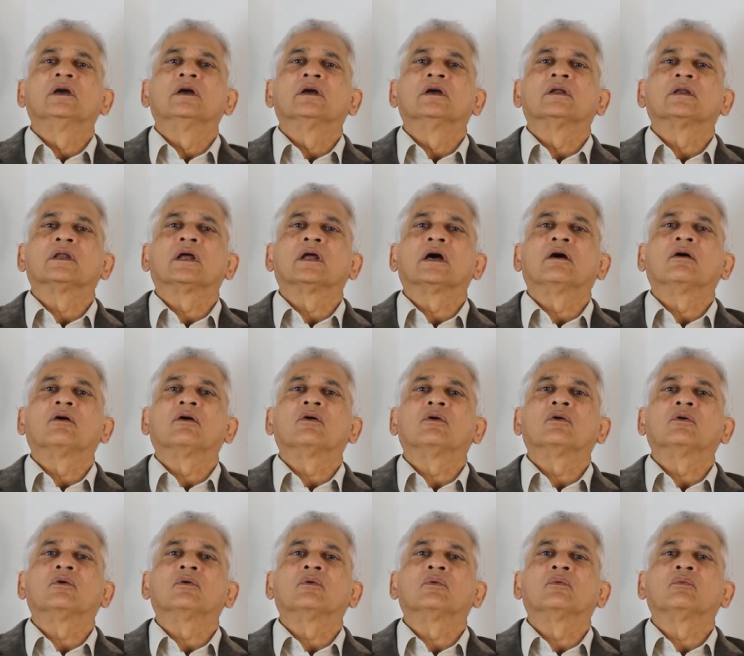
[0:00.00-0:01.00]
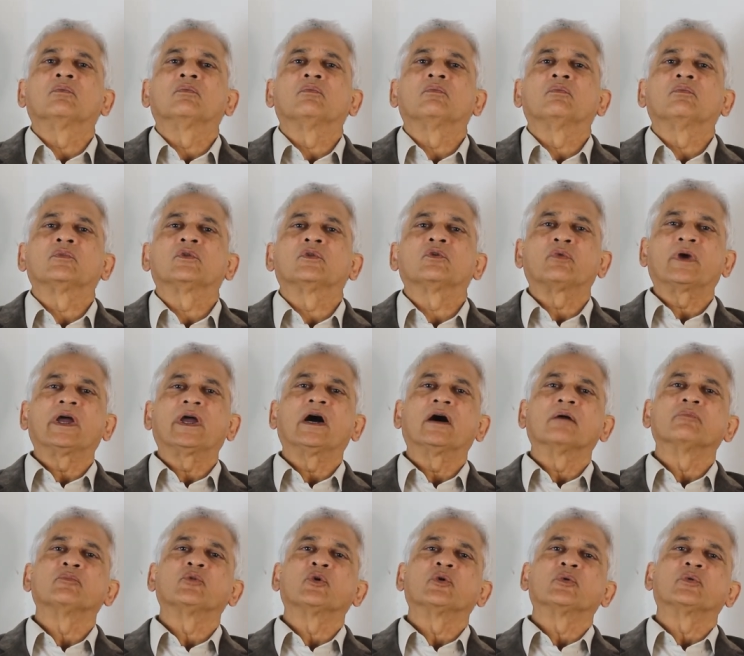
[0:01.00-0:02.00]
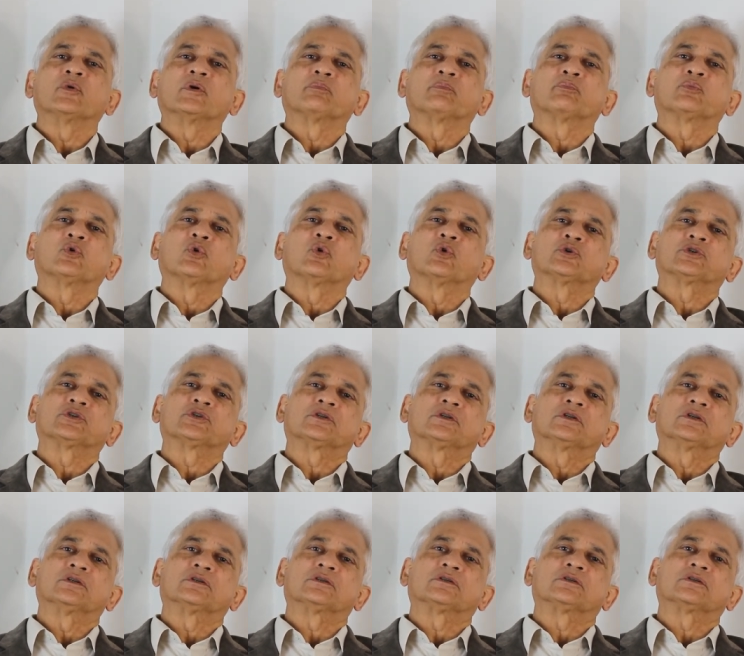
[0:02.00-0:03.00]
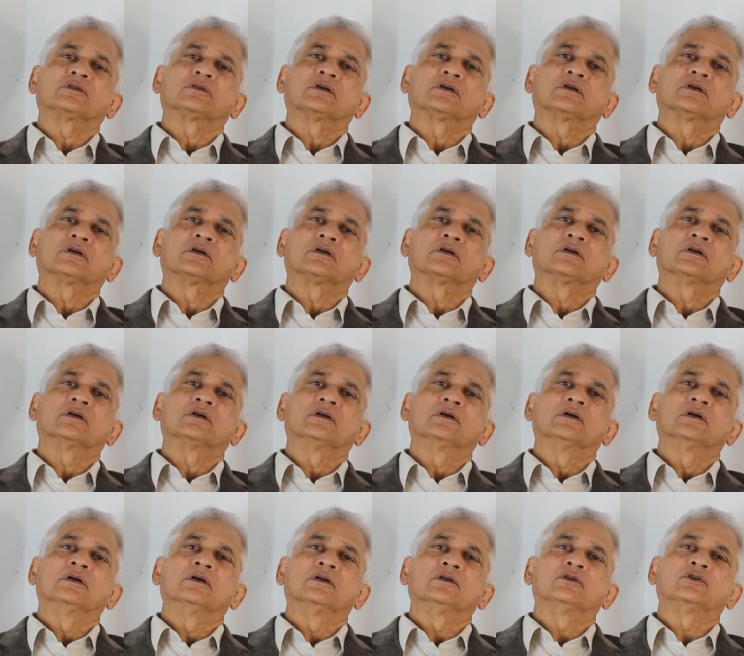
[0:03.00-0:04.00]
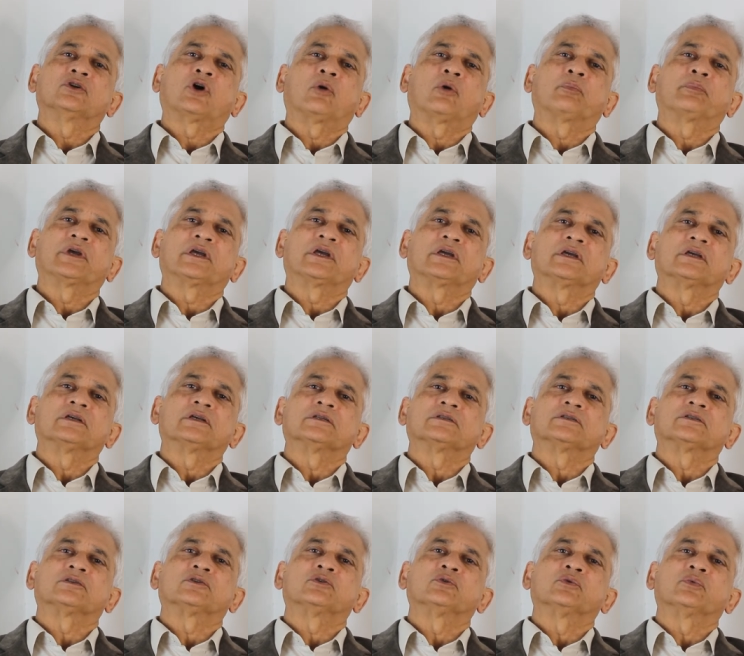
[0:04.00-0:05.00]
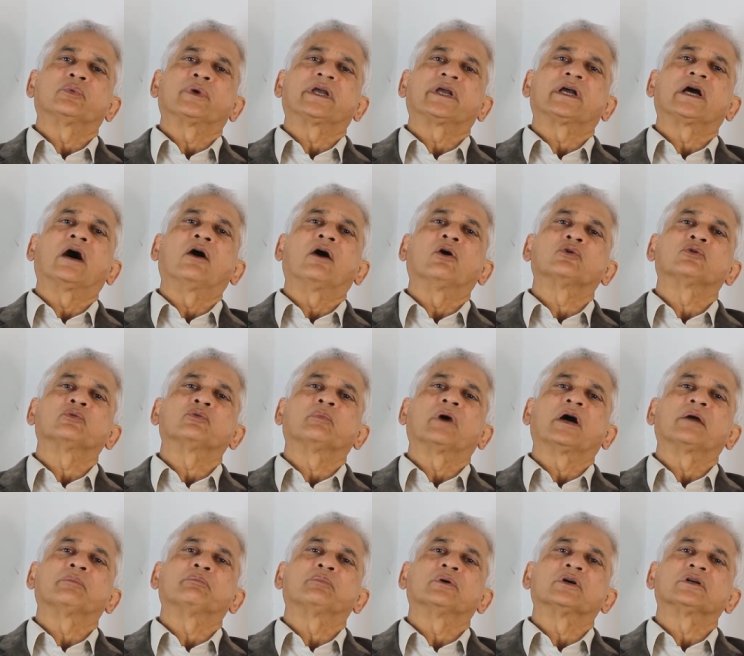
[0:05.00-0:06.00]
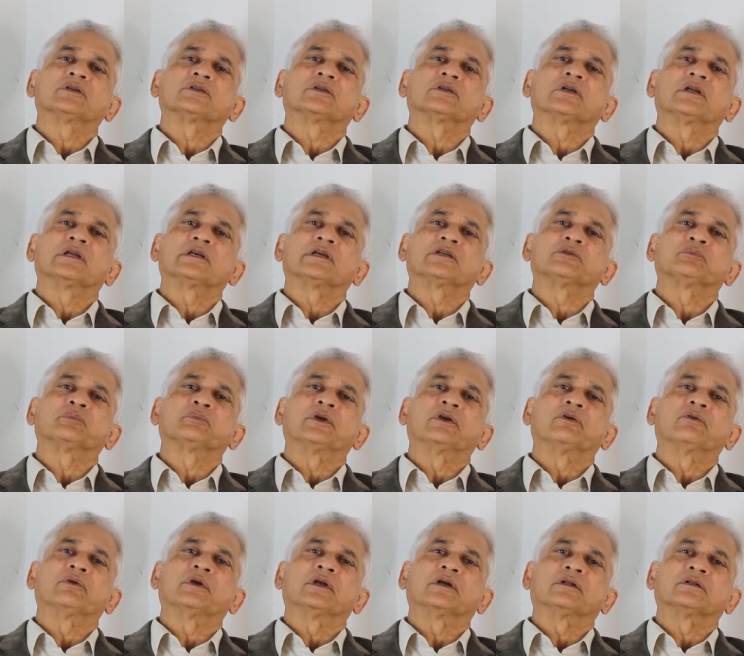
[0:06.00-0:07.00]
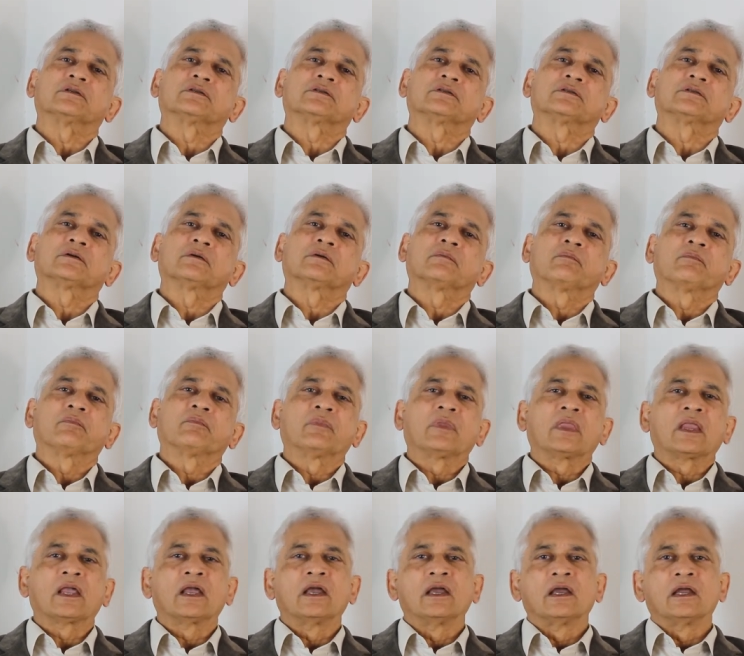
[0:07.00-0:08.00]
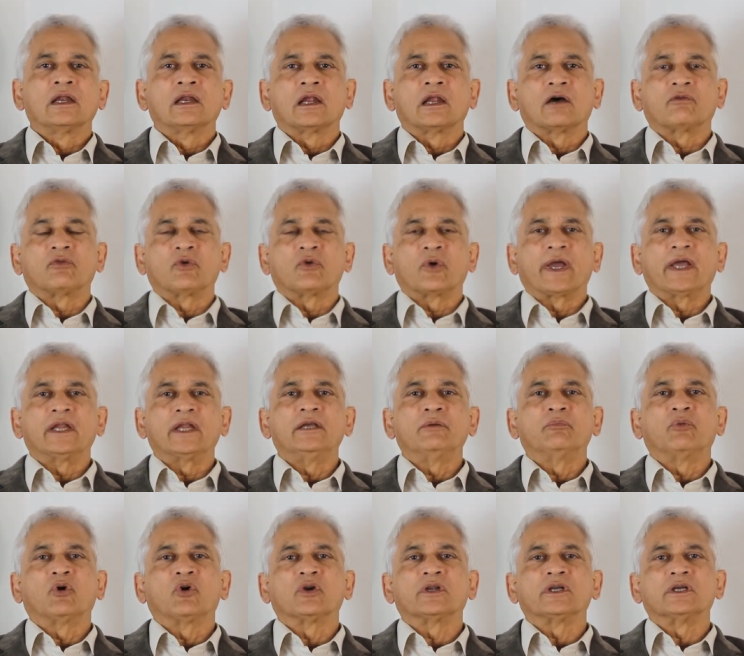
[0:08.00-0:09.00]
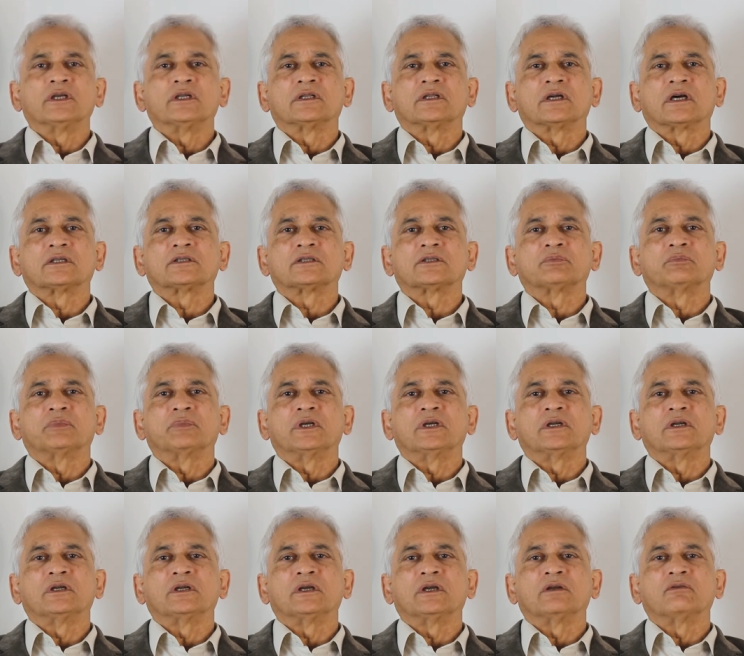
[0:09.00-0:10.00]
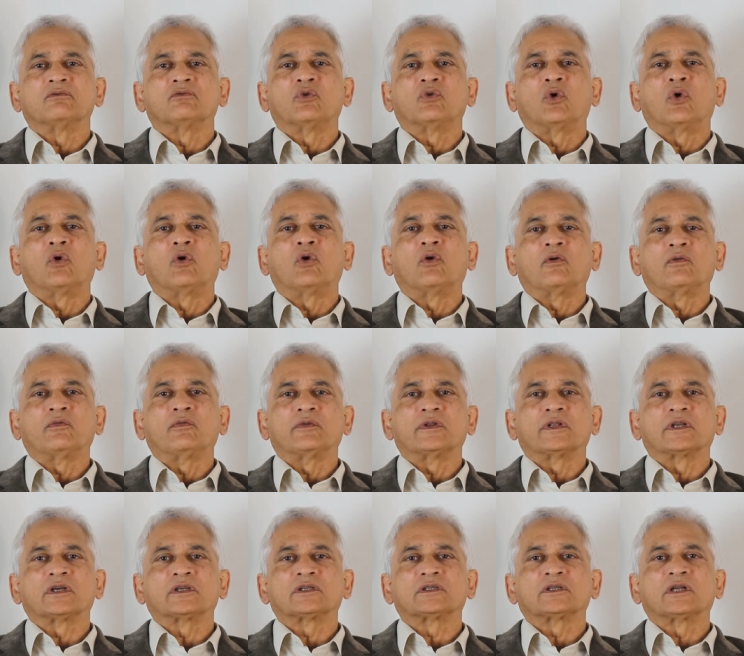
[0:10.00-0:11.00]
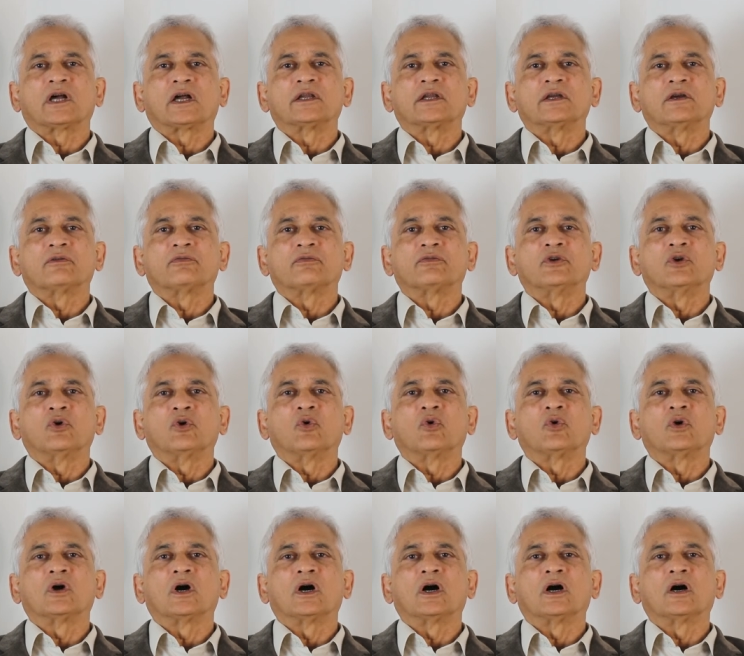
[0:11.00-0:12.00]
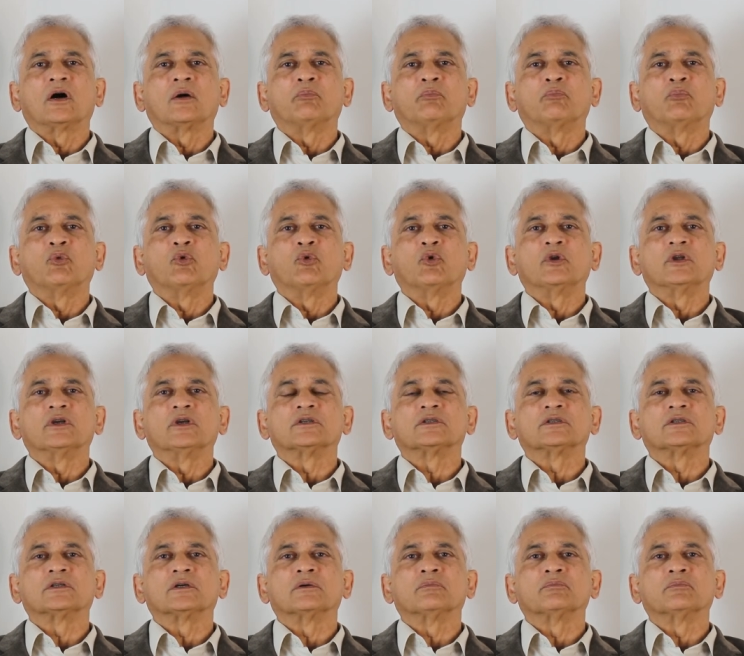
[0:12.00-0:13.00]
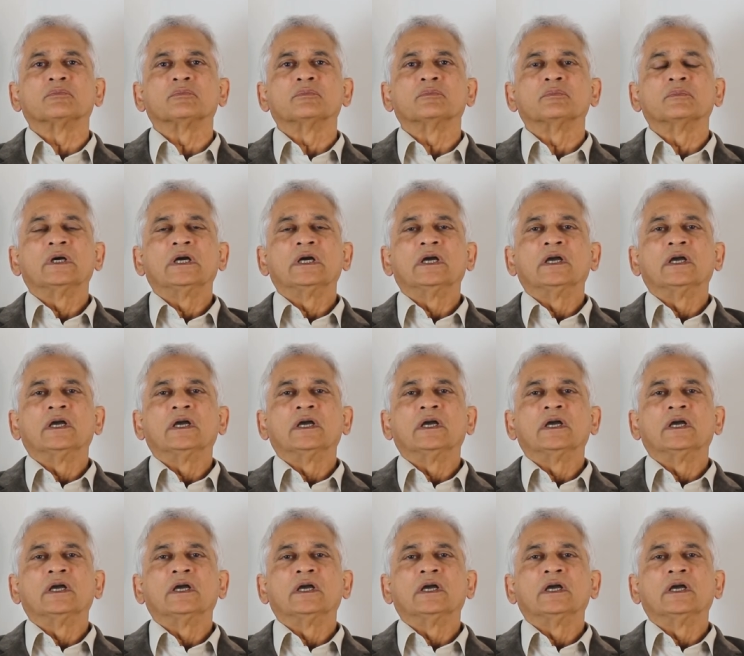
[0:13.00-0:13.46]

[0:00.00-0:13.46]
Now, the way I'm going to approach this uh, topic is to recount my personal experience. Now, for anybody that's been involved with the study of yoga, Buddhism,